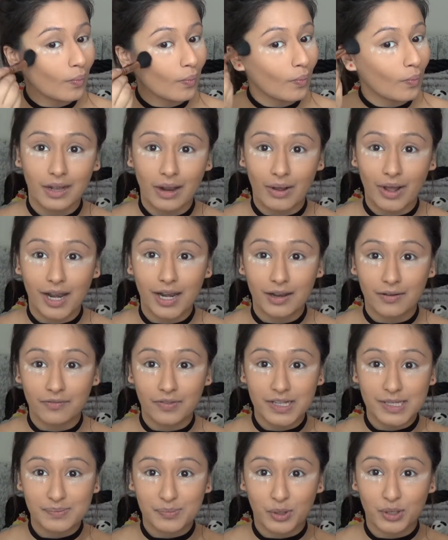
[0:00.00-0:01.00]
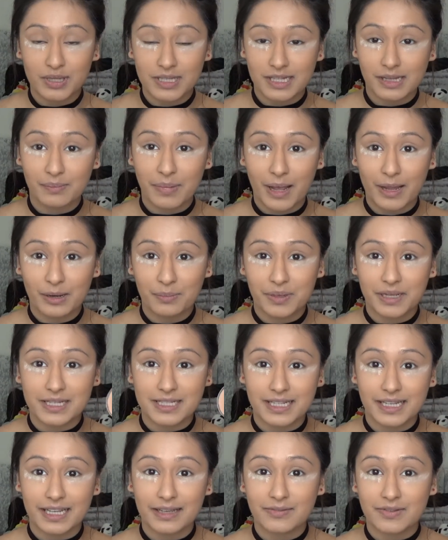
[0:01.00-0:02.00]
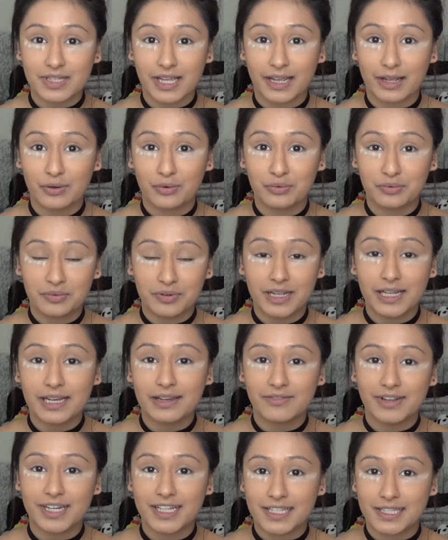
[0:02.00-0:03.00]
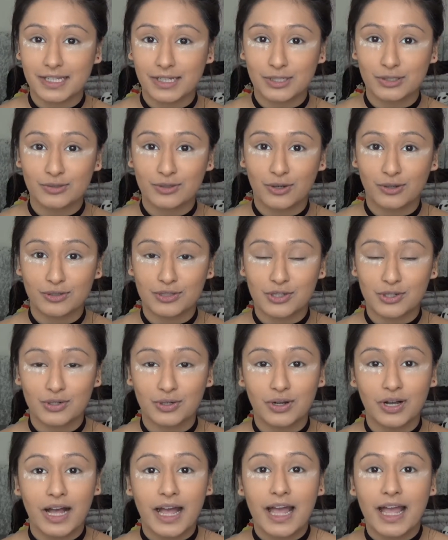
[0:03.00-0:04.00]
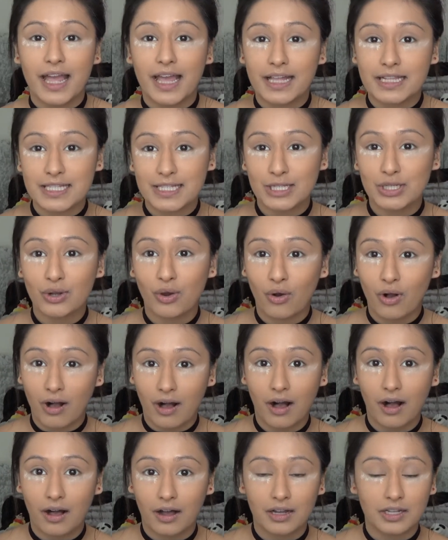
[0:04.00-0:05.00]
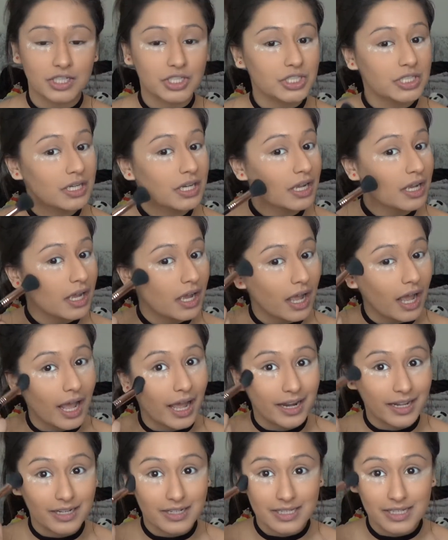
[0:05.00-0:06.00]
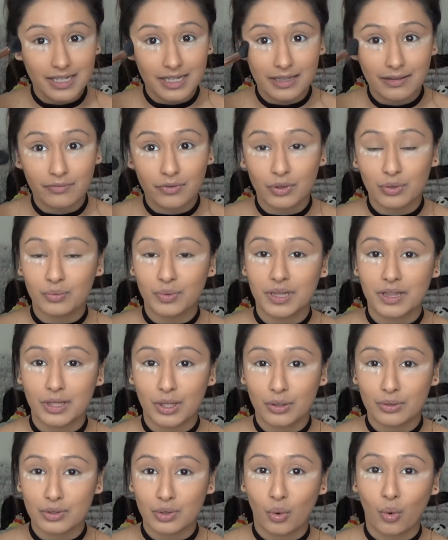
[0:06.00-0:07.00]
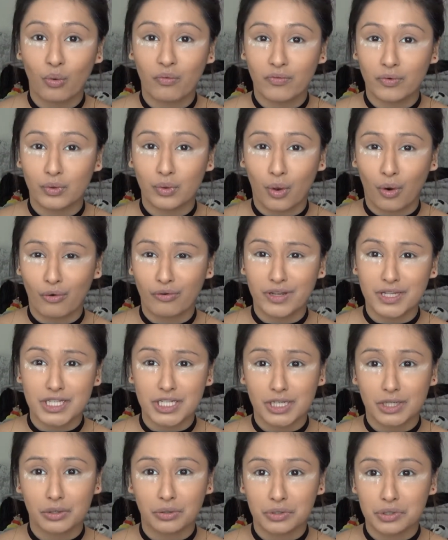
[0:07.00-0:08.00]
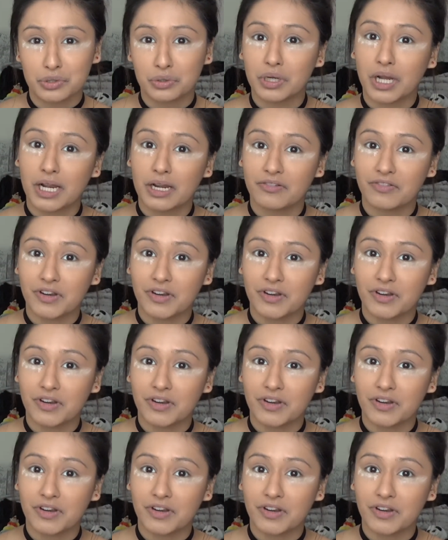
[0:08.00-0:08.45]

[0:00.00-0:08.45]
Now I love this bronzing powder because it gives like a really subtle contour. It's not harsh and it doesn't leave you with those awful orangey contour kind of